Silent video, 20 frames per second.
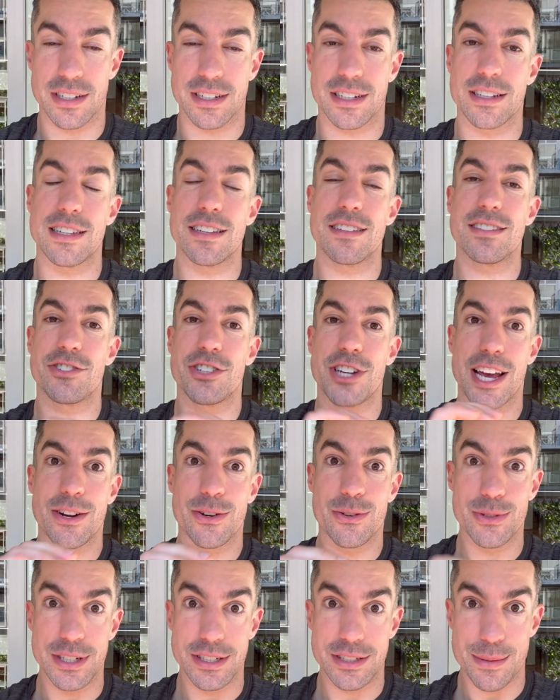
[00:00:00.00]
Like this
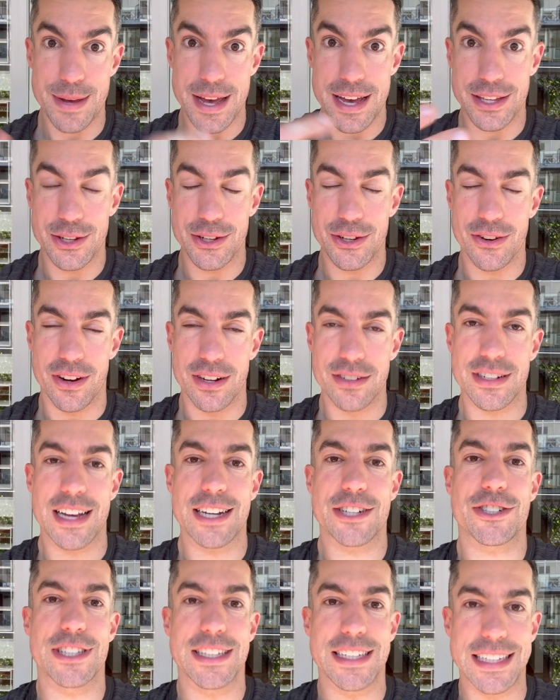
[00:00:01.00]
channel is about you guys. I
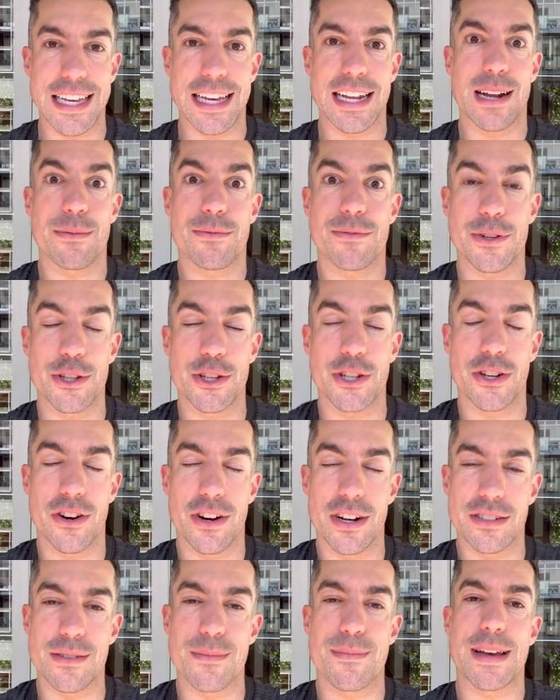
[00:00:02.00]
actually get up for you
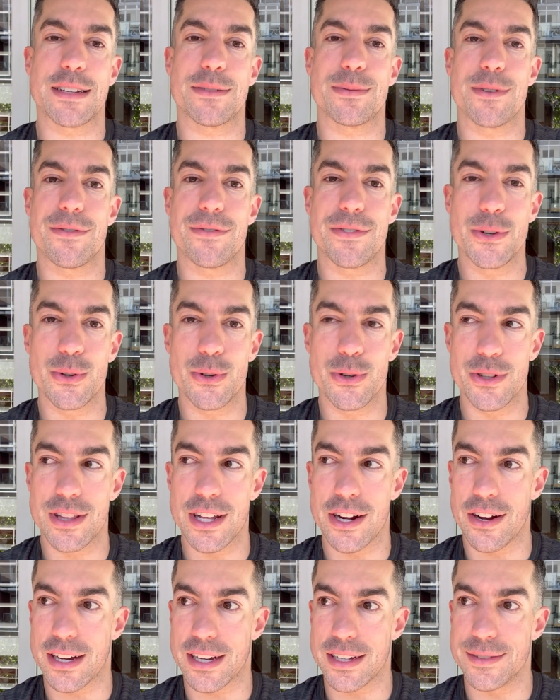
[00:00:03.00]
guys. It makes me feel good
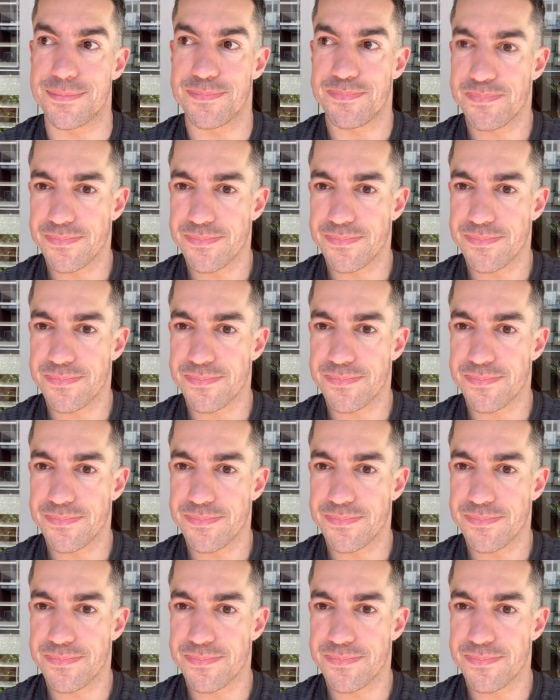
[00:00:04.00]
that I can